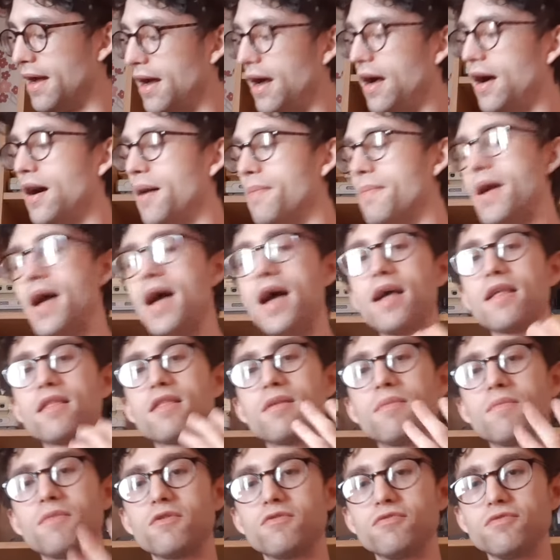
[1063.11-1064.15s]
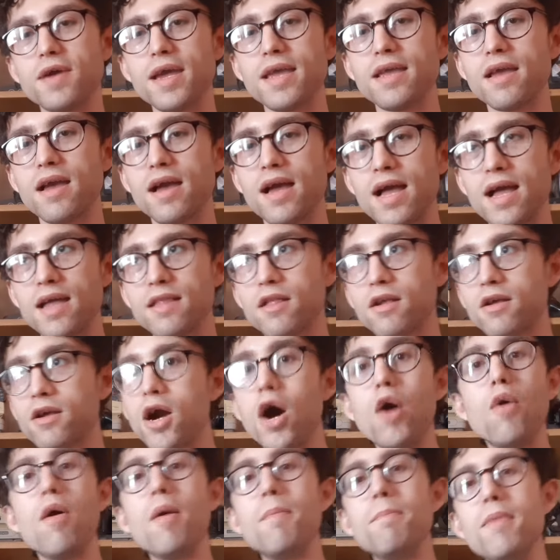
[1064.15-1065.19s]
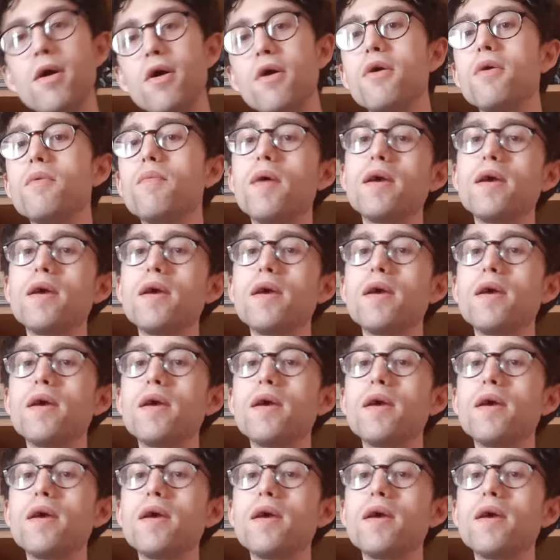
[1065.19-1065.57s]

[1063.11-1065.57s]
It has a co-op mode